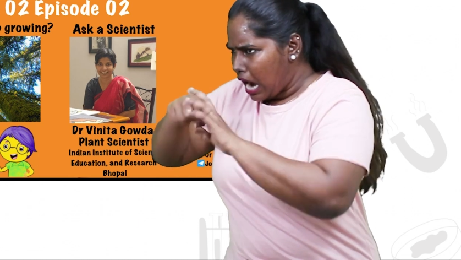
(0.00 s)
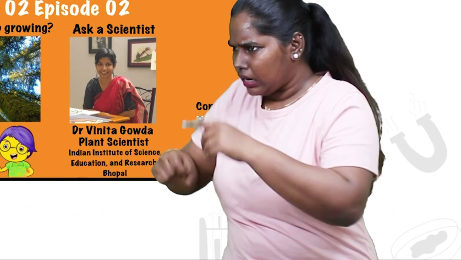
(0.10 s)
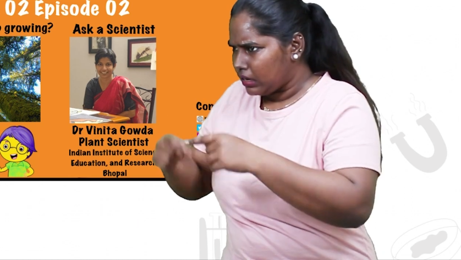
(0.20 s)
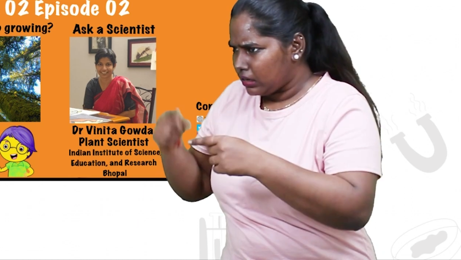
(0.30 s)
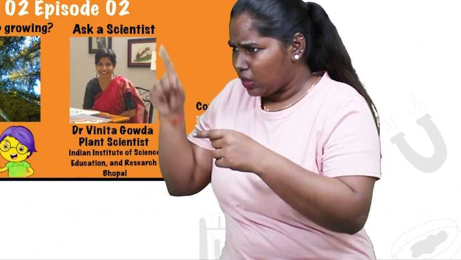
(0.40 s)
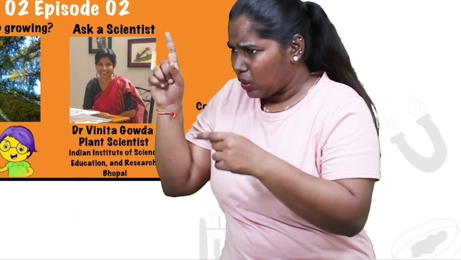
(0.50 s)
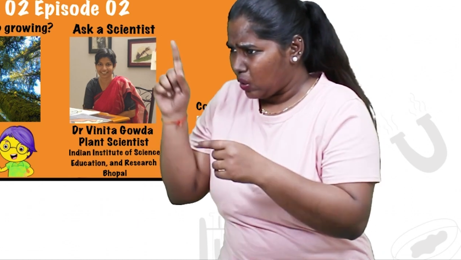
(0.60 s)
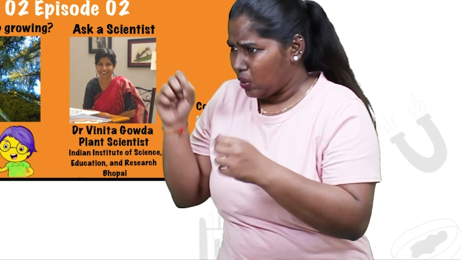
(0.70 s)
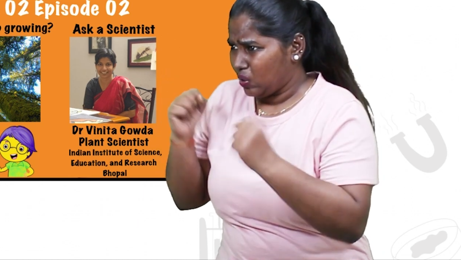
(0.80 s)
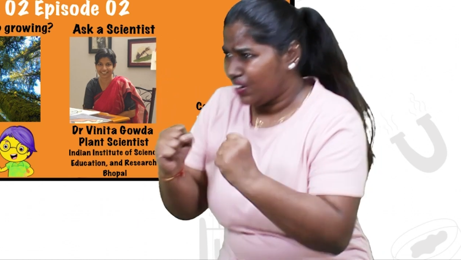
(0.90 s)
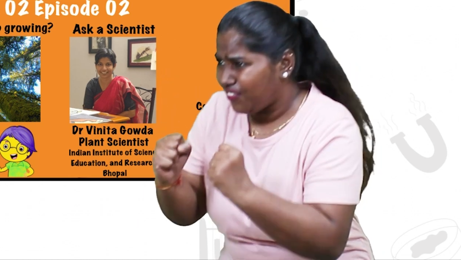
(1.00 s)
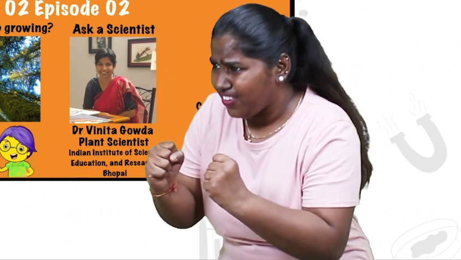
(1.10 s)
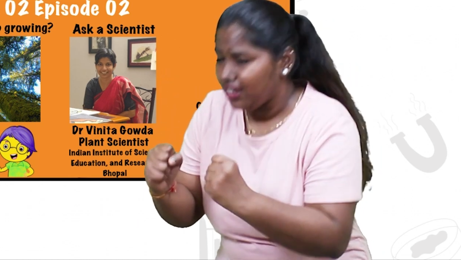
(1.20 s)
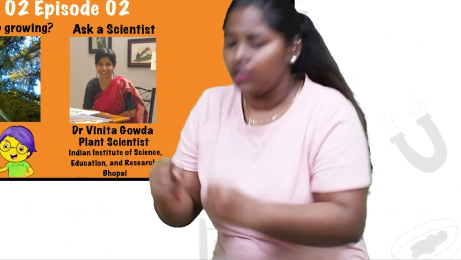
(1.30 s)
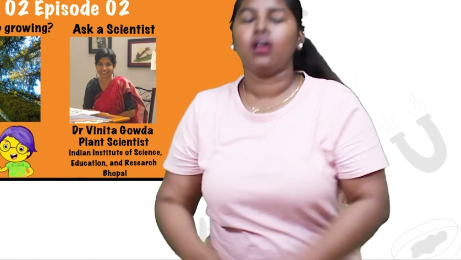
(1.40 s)
You are super
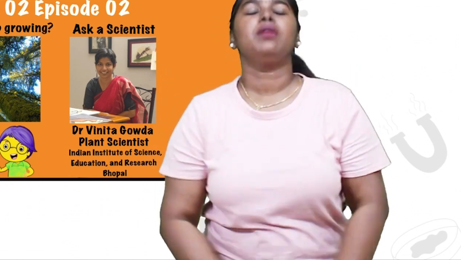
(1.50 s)
smart,